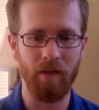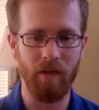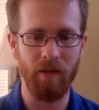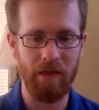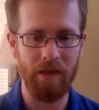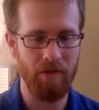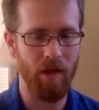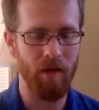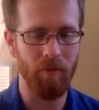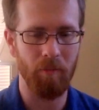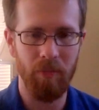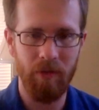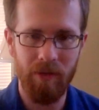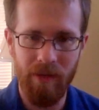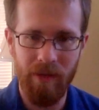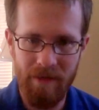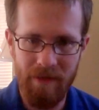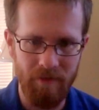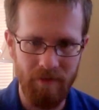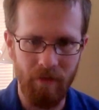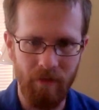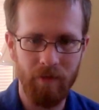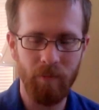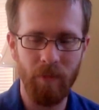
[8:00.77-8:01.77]
it's
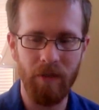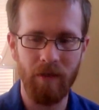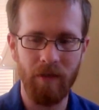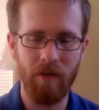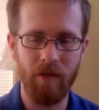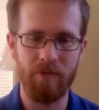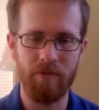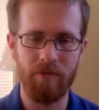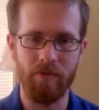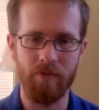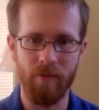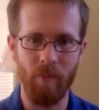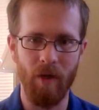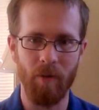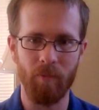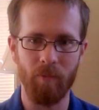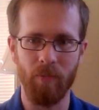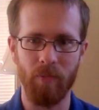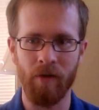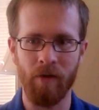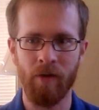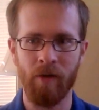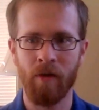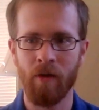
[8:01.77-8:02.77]
unpleasant, because you
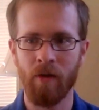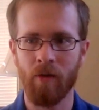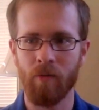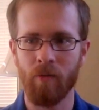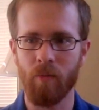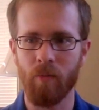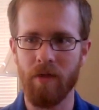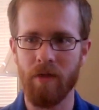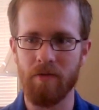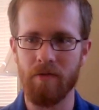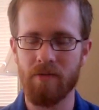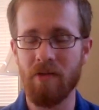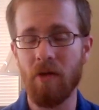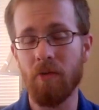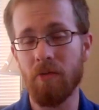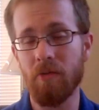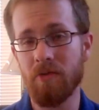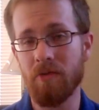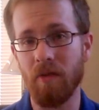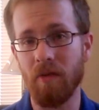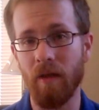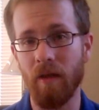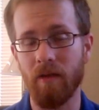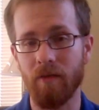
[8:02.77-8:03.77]
remember we
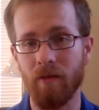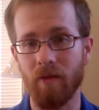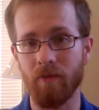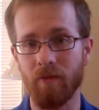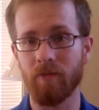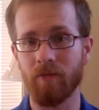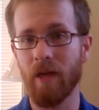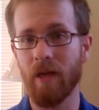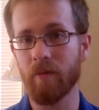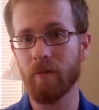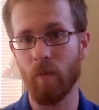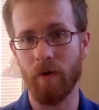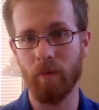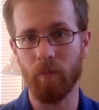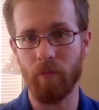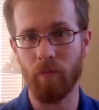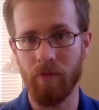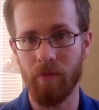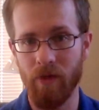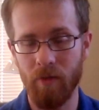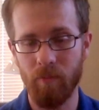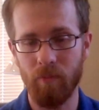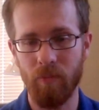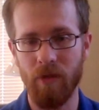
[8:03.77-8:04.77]
associated the red one
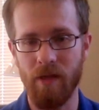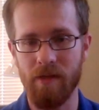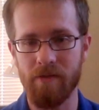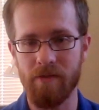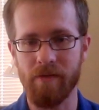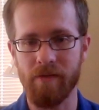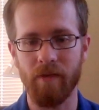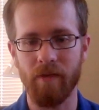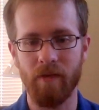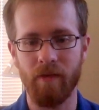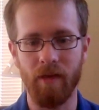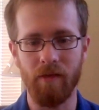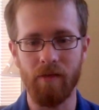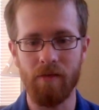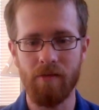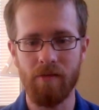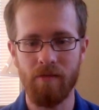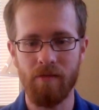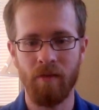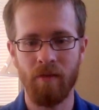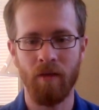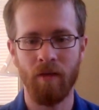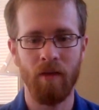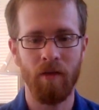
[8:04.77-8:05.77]
with unpleasant things.
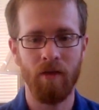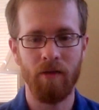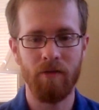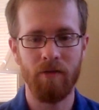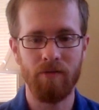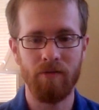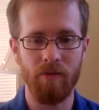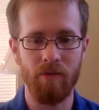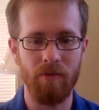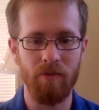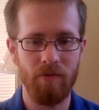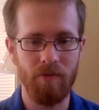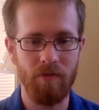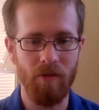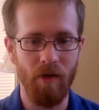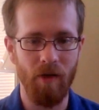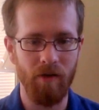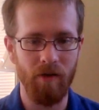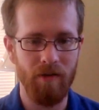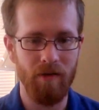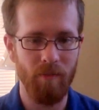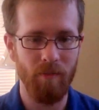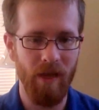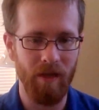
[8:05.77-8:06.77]
So you
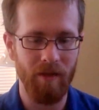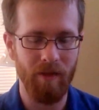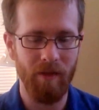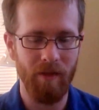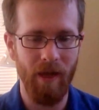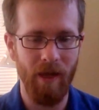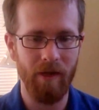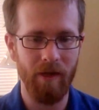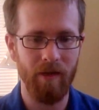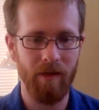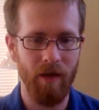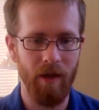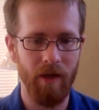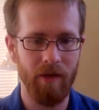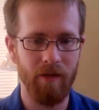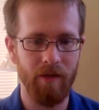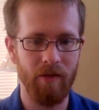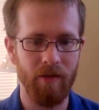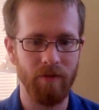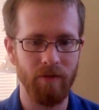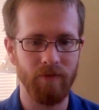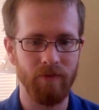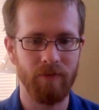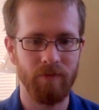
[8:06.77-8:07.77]
start to make that kind
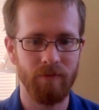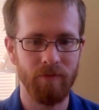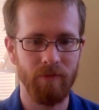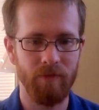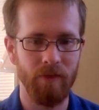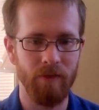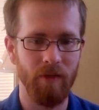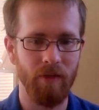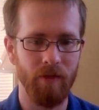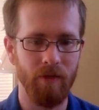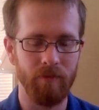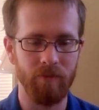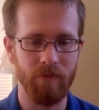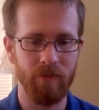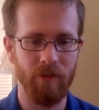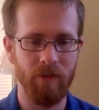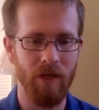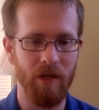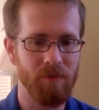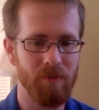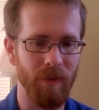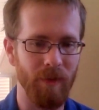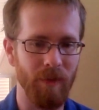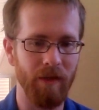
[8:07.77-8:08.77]
of, you know,
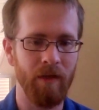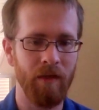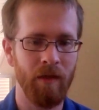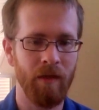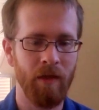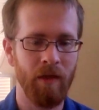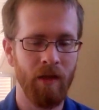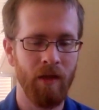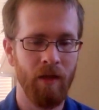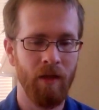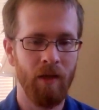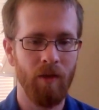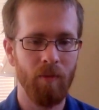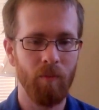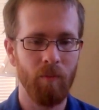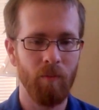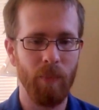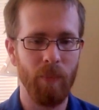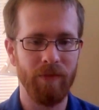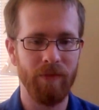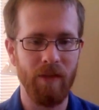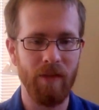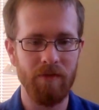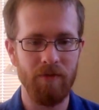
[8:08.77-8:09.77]
judgment,
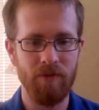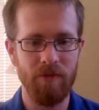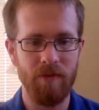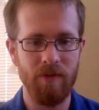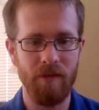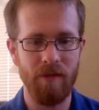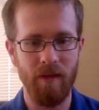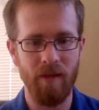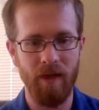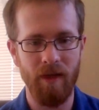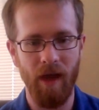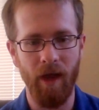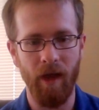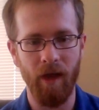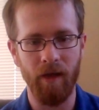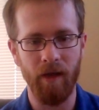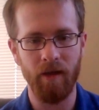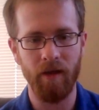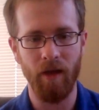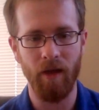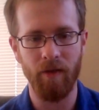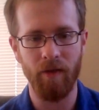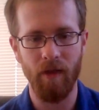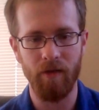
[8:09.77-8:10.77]
but then you see the cat
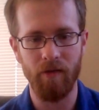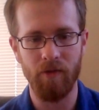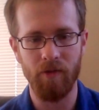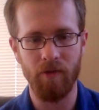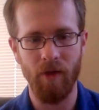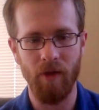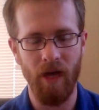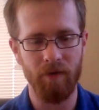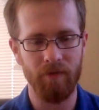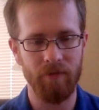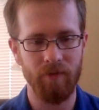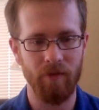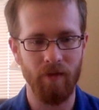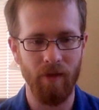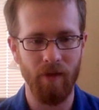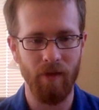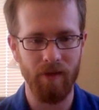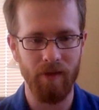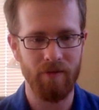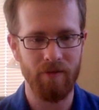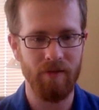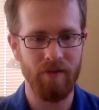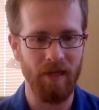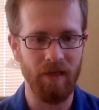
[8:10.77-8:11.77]
and then you have to
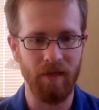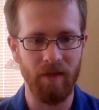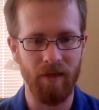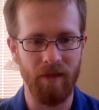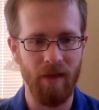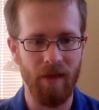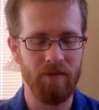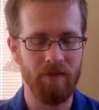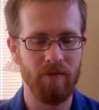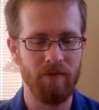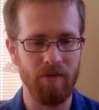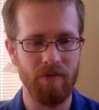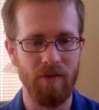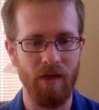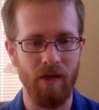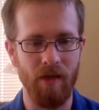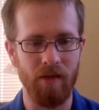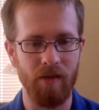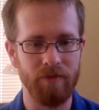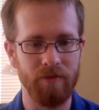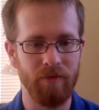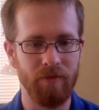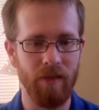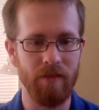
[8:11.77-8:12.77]
like second guess
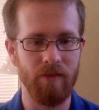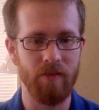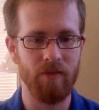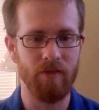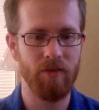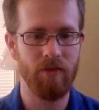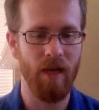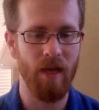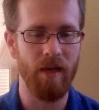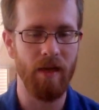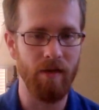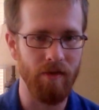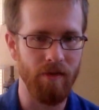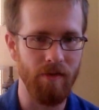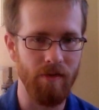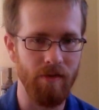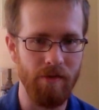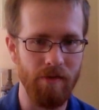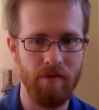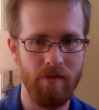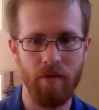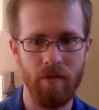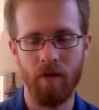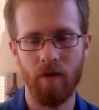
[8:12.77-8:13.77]
yourself and
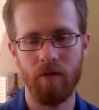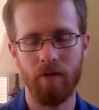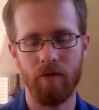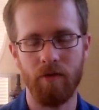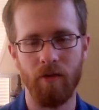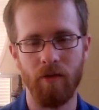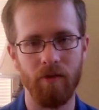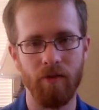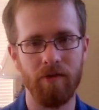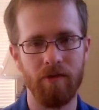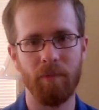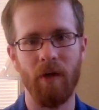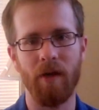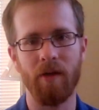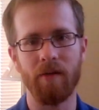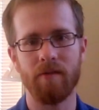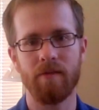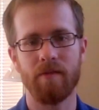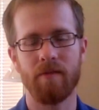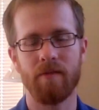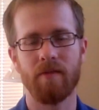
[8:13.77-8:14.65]
change your response.